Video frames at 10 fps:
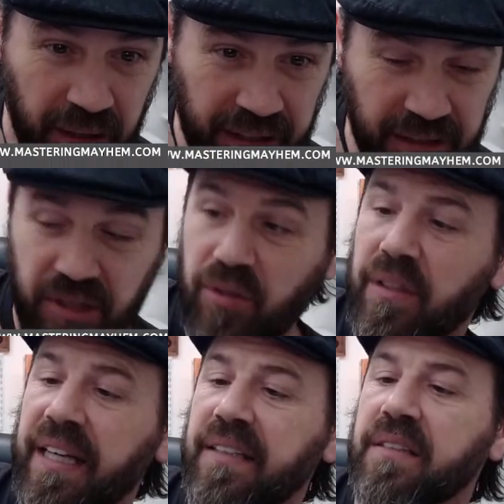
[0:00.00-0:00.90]
Again, two
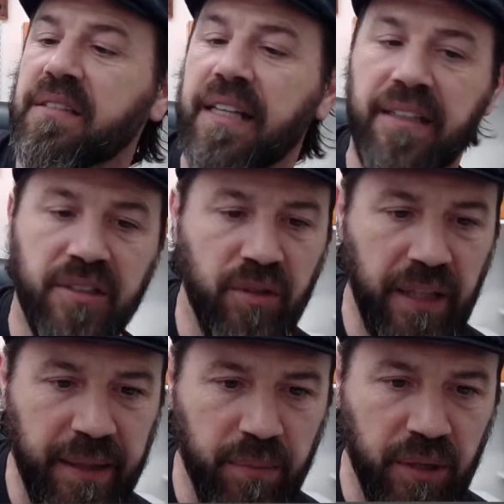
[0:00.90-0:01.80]
light setting, two
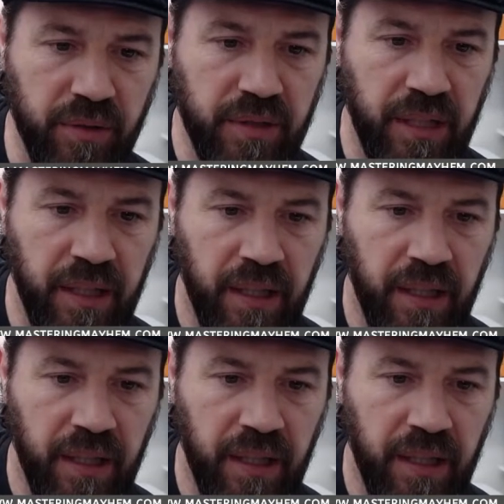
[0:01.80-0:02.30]
light modes,